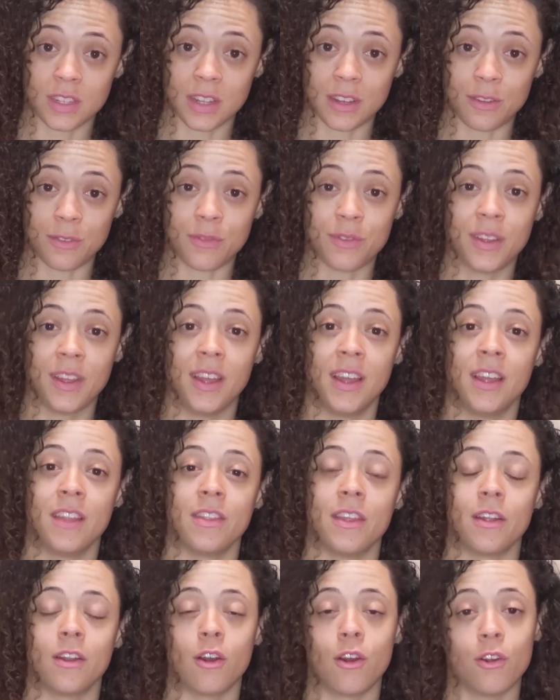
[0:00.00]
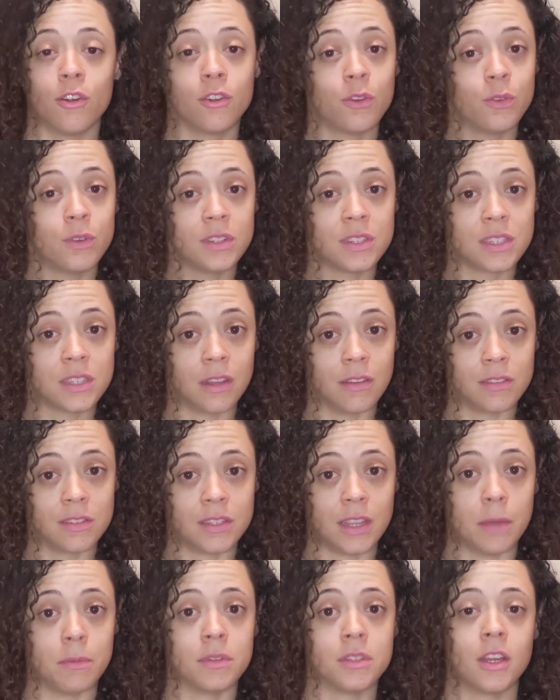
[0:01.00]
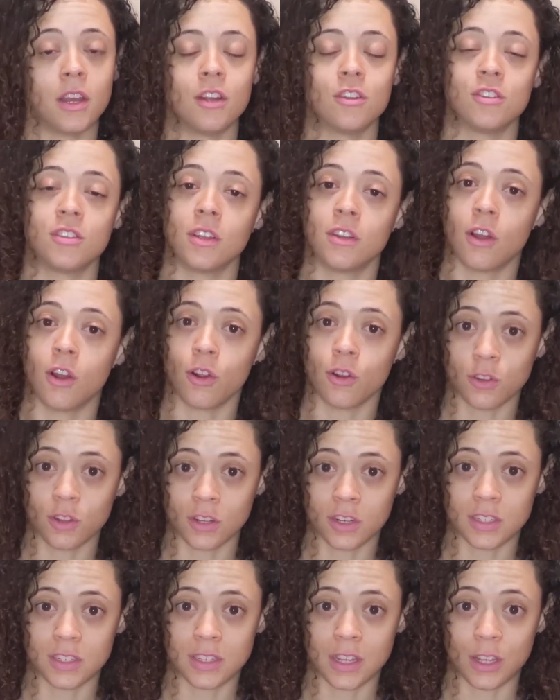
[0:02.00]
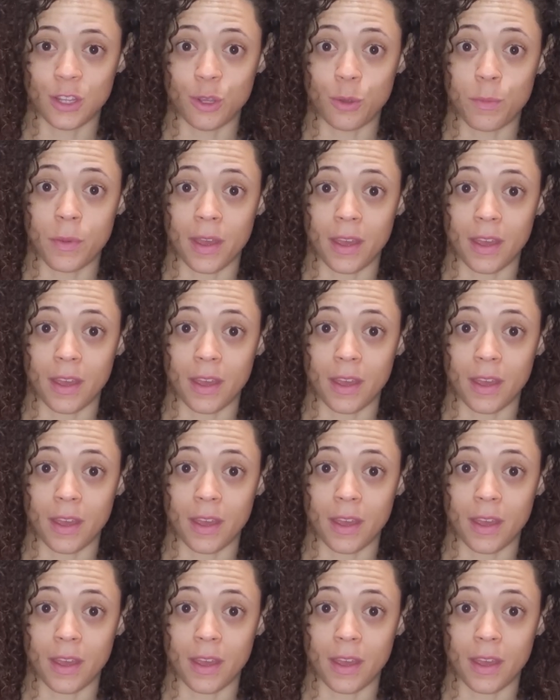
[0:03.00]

that aren't going to self-sabotage, that aren't going to set you back.